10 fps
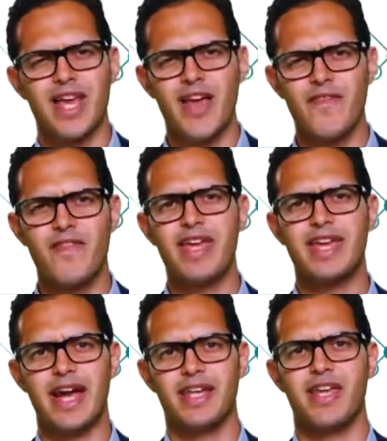a vague
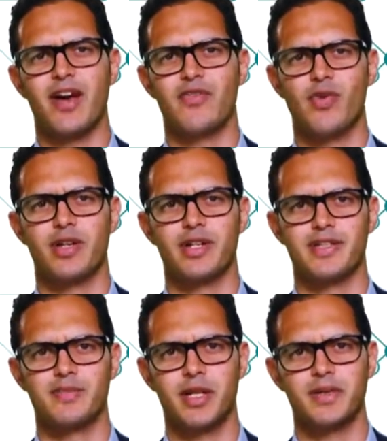idea of what it
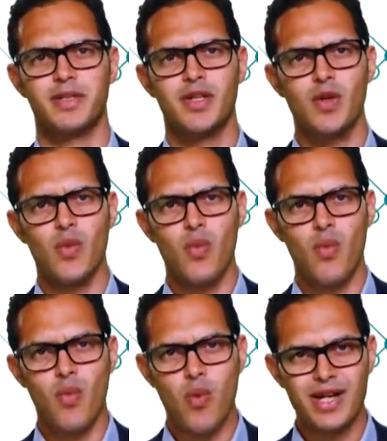is, but
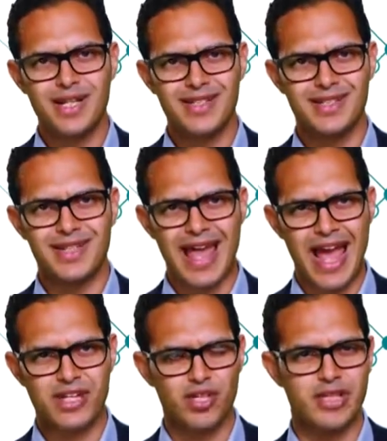what does it
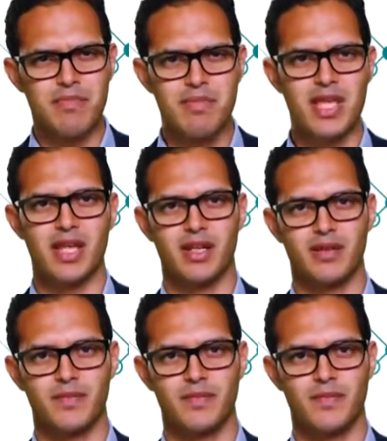actually mean?
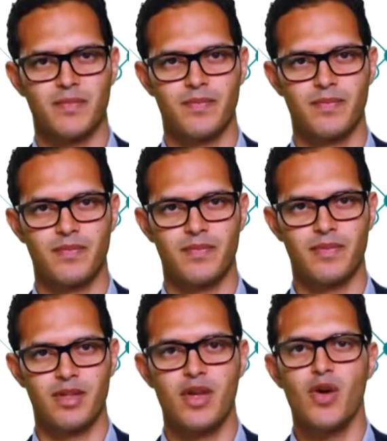
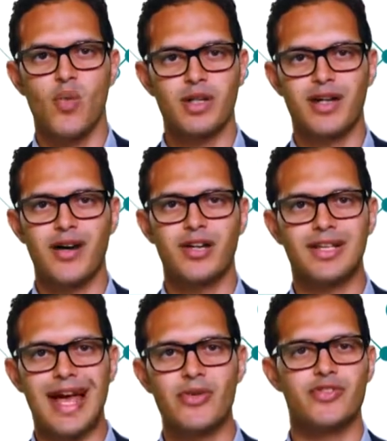What are
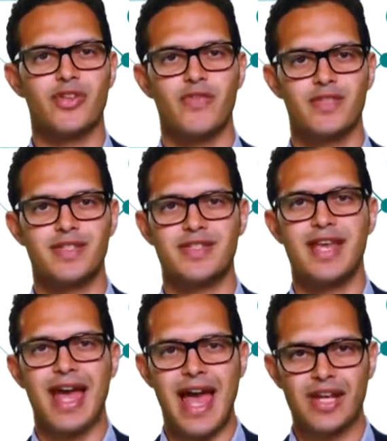cloud services
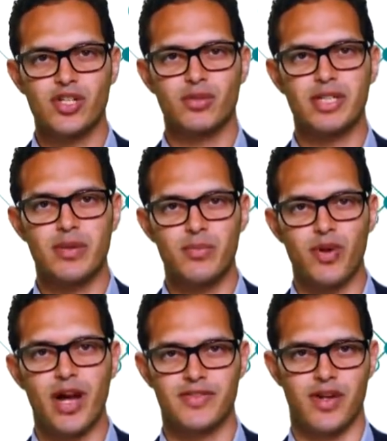actually
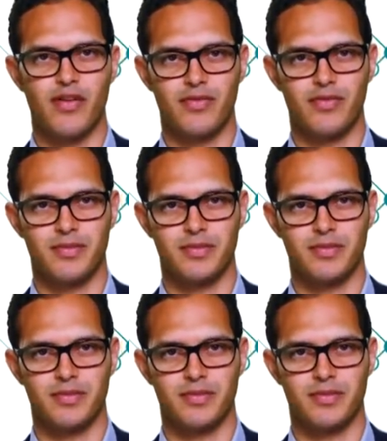comprised of?